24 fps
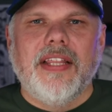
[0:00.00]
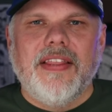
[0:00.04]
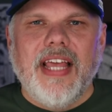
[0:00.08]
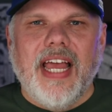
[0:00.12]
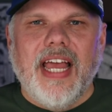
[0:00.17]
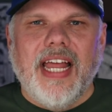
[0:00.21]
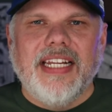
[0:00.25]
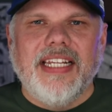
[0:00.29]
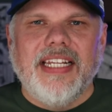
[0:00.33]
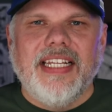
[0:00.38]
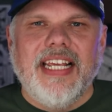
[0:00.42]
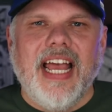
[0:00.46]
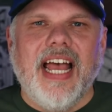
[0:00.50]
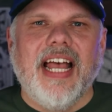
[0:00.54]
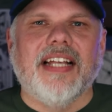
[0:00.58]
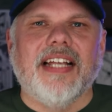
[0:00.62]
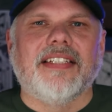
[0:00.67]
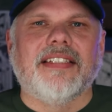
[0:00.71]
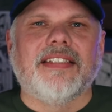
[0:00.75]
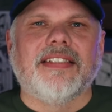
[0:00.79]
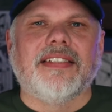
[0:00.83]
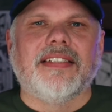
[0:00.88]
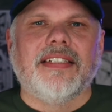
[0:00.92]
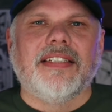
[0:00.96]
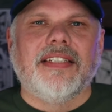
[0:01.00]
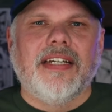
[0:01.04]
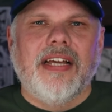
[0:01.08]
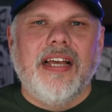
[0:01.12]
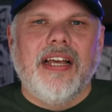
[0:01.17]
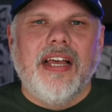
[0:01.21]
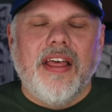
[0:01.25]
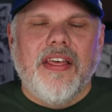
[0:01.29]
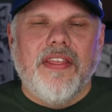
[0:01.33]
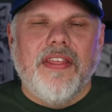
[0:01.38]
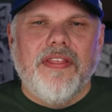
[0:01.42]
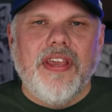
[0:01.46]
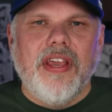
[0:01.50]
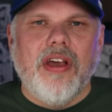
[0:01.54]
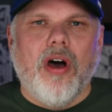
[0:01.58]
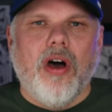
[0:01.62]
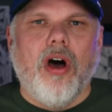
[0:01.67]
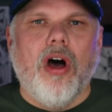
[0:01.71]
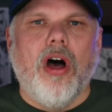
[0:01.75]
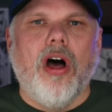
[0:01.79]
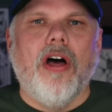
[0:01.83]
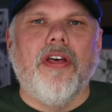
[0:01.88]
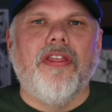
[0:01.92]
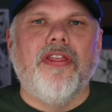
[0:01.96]
that, yes, the
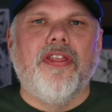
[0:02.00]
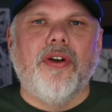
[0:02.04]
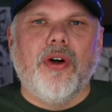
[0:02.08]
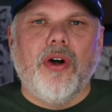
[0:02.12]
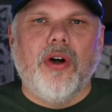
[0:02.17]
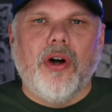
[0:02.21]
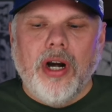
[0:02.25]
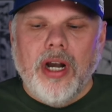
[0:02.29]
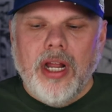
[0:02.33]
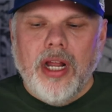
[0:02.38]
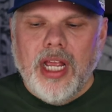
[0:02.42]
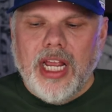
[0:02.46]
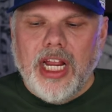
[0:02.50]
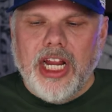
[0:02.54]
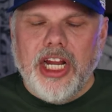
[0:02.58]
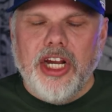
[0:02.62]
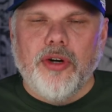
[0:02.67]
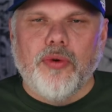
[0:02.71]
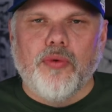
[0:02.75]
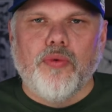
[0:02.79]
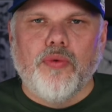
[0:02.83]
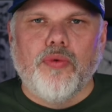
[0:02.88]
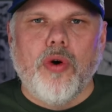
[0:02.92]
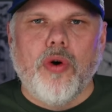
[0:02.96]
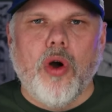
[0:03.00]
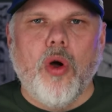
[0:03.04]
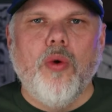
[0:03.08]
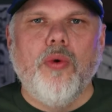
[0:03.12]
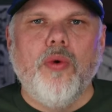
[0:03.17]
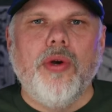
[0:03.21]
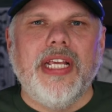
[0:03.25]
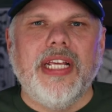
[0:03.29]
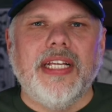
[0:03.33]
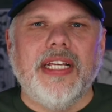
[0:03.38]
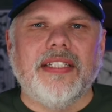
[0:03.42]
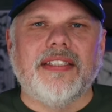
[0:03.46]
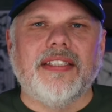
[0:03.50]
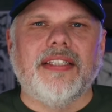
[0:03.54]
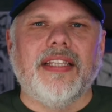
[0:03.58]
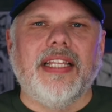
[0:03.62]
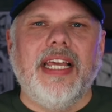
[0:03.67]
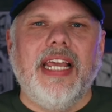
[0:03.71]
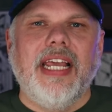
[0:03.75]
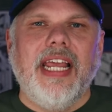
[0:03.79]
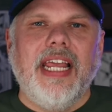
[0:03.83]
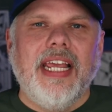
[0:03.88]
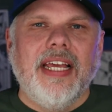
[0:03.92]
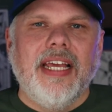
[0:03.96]
author
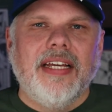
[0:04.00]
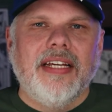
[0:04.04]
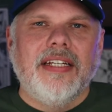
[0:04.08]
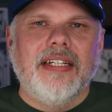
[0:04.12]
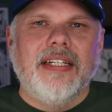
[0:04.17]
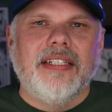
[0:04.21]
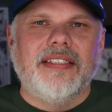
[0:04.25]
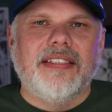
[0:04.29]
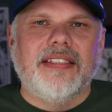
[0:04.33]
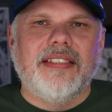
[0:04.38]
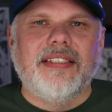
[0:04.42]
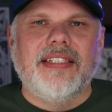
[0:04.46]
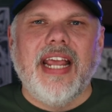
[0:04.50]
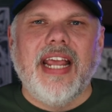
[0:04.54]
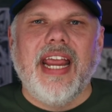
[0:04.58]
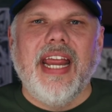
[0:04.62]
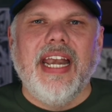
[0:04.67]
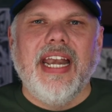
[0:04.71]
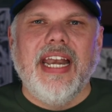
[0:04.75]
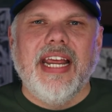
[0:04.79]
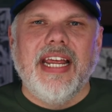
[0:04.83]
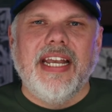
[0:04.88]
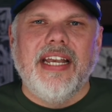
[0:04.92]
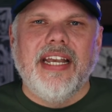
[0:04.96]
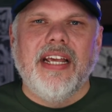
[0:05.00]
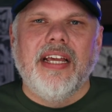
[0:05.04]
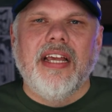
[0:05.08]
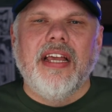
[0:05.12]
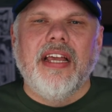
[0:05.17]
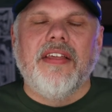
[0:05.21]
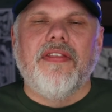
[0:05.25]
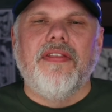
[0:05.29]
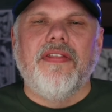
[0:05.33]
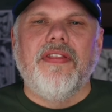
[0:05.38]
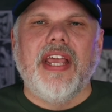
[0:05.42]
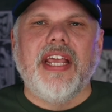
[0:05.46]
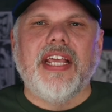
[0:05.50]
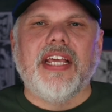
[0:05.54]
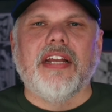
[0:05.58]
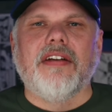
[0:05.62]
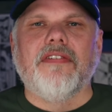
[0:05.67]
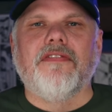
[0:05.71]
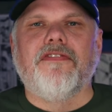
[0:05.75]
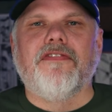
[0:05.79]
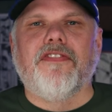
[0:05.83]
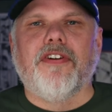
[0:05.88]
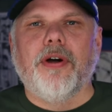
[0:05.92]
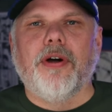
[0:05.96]
erroneously stated they
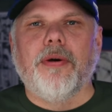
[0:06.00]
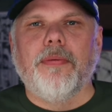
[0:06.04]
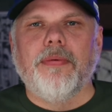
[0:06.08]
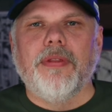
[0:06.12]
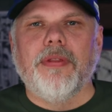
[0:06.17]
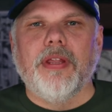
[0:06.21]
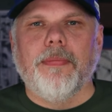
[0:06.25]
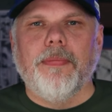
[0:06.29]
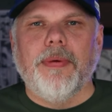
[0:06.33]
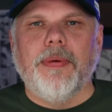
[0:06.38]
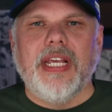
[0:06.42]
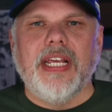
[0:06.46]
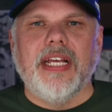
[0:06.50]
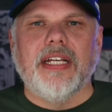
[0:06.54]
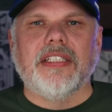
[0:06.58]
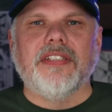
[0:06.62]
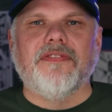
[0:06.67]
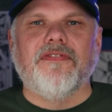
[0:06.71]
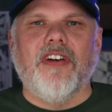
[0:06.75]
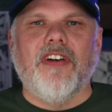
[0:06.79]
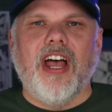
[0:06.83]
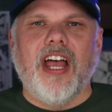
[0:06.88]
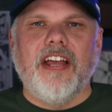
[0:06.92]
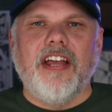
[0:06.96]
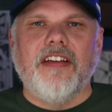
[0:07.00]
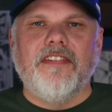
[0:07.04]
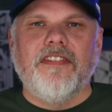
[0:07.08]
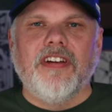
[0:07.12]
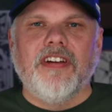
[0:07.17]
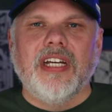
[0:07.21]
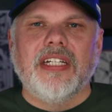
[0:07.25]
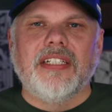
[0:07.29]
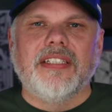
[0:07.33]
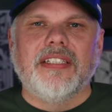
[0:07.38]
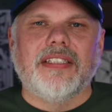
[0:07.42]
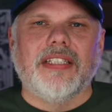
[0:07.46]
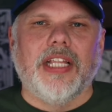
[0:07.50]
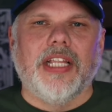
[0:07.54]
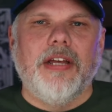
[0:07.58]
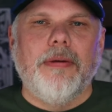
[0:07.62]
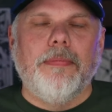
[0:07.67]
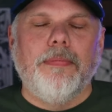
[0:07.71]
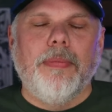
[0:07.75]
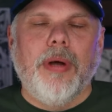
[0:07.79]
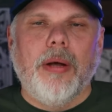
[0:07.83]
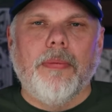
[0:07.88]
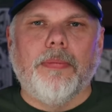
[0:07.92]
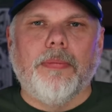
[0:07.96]
confirmed the PS5
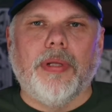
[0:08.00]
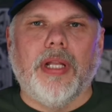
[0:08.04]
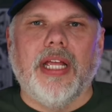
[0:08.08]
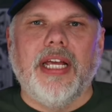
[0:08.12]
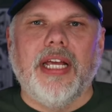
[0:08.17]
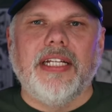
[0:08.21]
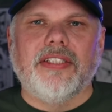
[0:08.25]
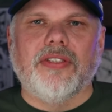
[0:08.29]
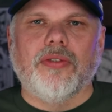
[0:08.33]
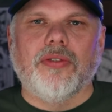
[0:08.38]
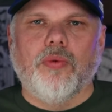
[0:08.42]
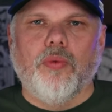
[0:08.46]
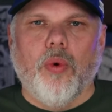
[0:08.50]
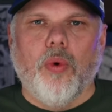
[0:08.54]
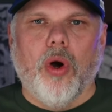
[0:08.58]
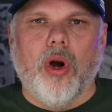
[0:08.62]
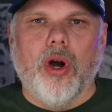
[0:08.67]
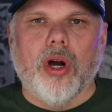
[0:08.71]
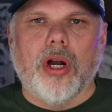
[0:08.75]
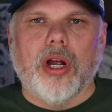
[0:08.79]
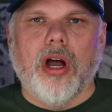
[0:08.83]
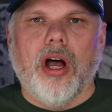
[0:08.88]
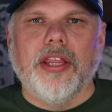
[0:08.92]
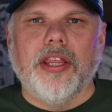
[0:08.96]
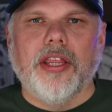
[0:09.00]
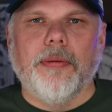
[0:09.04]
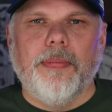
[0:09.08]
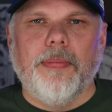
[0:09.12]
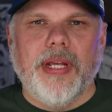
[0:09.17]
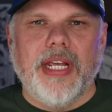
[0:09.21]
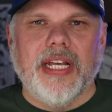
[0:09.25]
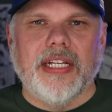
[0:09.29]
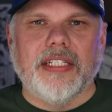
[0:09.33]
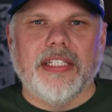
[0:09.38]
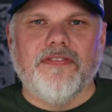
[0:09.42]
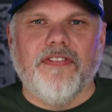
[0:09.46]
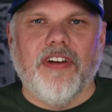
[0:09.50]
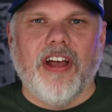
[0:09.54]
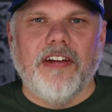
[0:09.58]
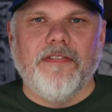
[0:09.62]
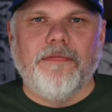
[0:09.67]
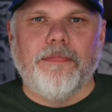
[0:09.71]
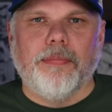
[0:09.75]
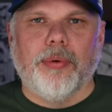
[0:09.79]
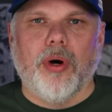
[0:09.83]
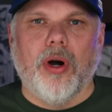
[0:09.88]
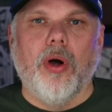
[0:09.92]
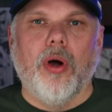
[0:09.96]
Slim plates work on the
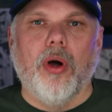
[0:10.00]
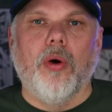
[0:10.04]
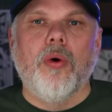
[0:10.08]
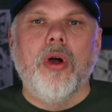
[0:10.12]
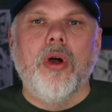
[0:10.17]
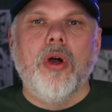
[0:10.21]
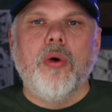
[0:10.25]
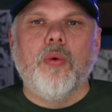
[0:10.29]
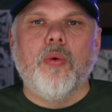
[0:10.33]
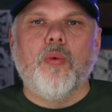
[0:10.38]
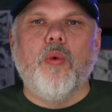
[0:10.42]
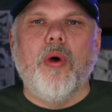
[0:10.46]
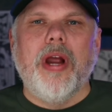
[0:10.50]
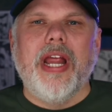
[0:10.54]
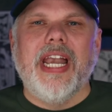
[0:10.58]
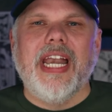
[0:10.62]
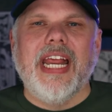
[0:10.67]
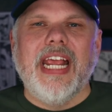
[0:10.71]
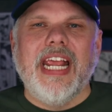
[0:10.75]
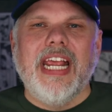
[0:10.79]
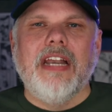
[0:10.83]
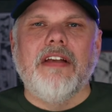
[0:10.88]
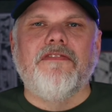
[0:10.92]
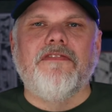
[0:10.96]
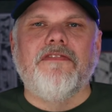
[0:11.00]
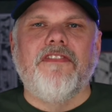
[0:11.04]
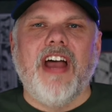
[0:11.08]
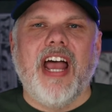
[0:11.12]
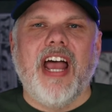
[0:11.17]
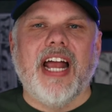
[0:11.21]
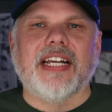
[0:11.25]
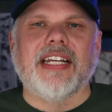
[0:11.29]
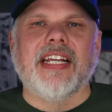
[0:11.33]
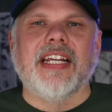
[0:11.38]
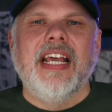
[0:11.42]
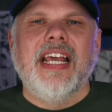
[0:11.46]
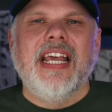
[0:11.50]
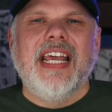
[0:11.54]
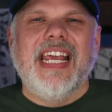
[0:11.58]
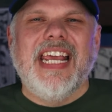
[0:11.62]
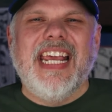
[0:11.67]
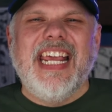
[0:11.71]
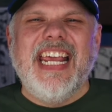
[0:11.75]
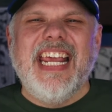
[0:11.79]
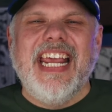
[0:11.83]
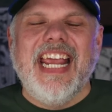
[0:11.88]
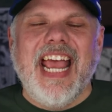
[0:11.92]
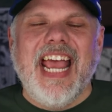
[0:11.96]
PS5 Pro when in fact
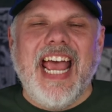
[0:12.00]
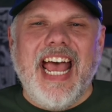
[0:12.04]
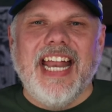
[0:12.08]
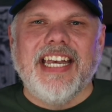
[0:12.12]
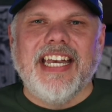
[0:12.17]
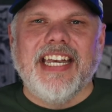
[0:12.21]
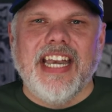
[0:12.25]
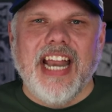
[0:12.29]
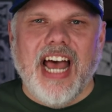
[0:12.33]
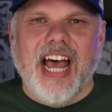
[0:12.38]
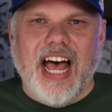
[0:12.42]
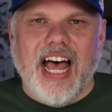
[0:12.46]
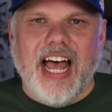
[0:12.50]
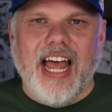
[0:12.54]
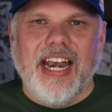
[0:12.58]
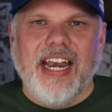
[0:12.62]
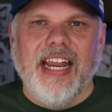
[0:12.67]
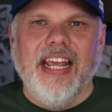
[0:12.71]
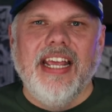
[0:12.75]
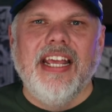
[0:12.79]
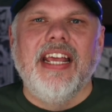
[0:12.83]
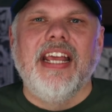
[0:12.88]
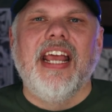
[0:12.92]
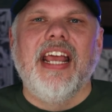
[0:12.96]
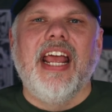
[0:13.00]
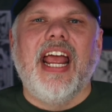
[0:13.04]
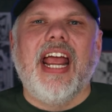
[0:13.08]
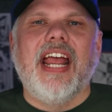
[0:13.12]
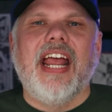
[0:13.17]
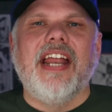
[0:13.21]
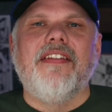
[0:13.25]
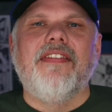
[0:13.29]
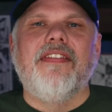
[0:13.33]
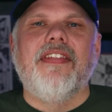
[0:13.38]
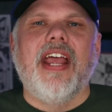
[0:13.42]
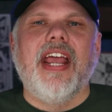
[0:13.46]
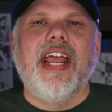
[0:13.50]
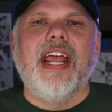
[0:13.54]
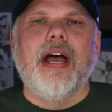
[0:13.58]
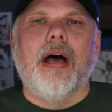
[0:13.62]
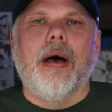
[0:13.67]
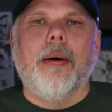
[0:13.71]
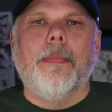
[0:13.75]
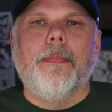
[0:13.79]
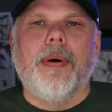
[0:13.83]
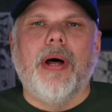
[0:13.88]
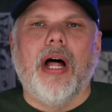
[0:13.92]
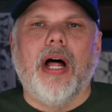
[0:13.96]
he had not, and they
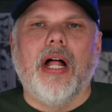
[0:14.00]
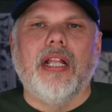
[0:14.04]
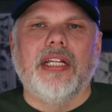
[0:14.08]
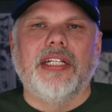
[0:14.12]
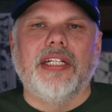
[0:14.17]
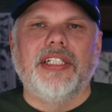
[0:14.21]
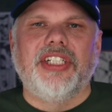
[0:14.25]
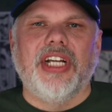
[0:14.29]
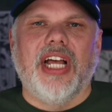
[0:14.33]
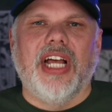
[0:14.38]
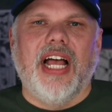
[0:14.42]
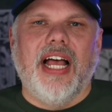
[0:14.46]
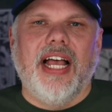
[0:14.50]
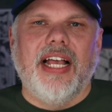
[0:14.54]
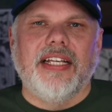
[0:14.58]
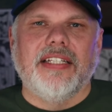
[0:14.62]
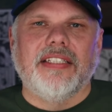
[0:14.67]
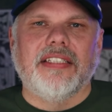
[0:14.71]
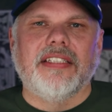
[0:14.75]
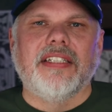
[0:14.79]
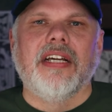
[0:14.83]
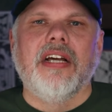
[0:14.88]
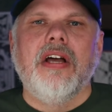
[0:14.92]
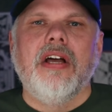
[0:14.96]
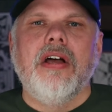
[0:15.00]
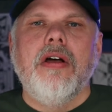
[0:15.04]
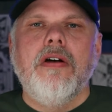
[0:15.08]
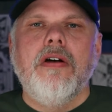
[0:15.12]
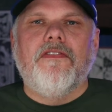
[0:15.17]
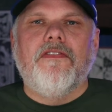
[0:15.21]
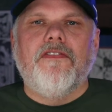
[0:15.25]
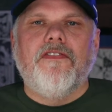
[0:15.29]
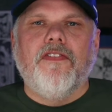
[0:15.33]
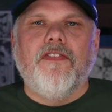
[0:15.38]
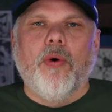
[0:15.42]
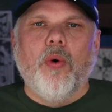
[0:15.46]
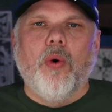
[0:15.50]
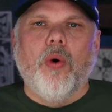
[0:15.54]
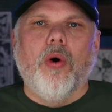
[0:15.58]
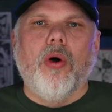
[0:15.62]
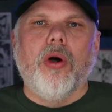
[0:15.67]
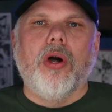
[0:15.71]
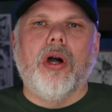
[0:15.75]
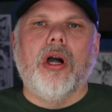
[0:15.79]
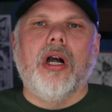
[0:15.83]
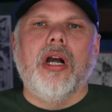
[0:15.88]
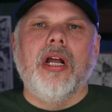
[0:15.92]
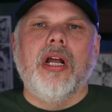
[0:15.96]
apologized
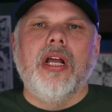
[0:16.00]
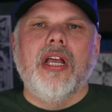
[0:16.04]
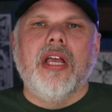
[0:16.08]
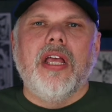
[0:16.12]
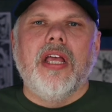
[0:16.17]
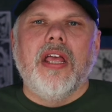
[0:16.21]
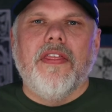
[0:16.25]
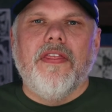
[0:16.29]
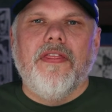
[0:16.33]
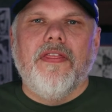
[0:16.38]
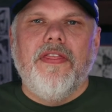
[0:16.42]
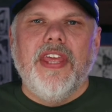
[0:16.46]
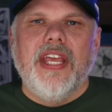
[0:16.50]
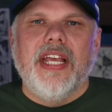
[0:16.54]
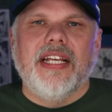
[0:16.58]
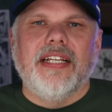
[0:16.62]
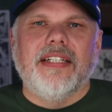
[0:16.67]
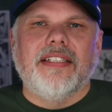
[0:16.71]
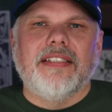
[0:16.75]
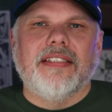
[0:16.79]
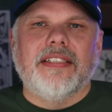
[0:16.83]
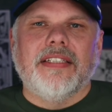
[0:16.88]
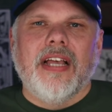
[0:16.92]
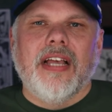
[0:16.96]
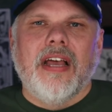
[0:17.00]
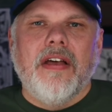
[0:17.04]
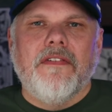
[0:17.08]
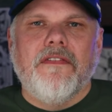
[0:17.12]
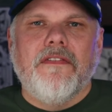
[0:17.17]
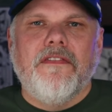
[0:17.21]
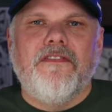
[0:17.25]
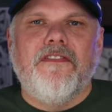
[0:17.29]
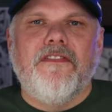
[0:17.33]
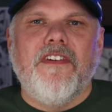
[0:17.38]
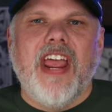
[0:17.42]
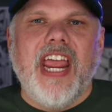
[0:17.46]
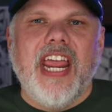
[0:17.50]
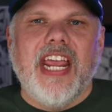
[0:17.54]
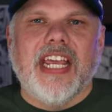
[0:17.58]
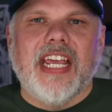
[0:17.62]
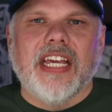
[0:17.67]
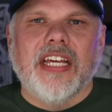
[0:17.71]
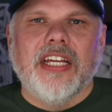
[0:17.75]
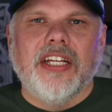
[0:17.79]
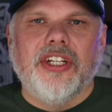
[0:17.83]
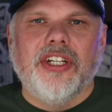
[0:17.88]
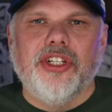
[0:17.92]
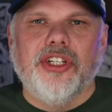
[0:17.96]
for this
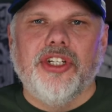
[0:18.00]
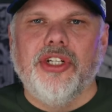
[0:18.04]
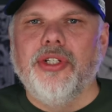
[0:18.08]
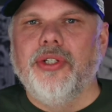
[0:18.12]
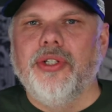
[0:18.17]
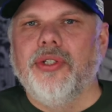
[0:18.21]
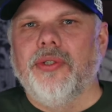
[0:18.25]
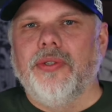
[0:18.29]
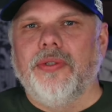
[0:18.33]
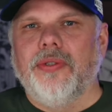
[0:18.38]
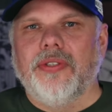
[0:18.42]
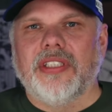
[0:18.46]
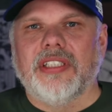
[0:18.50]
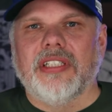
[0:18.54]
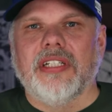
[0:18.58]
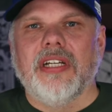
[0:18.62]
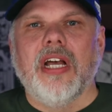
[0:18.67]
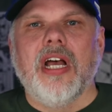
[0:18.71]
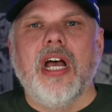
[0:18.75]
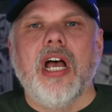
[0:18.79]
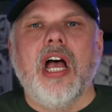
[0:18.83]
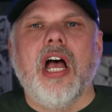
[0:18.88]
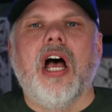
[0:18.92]
fake news.